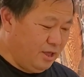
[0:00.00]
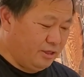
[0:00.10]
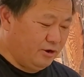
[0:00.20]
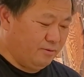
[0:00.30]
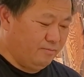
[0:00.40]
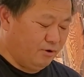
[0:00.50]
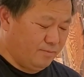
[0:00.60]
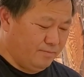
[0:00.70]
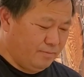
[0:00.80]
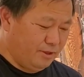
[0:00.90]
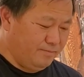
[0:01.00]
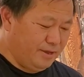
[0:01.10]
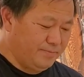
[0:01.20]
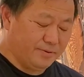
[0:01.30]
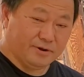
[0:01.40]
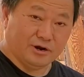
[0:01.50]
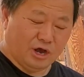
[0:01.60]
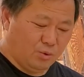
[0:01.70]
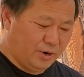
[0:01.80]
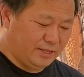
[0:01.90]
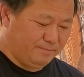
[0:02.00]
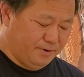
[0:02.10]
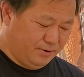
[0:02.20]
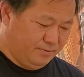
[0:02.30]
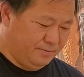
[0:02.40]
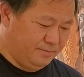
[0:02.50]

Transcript: the meat probably gonna outweigh the bone.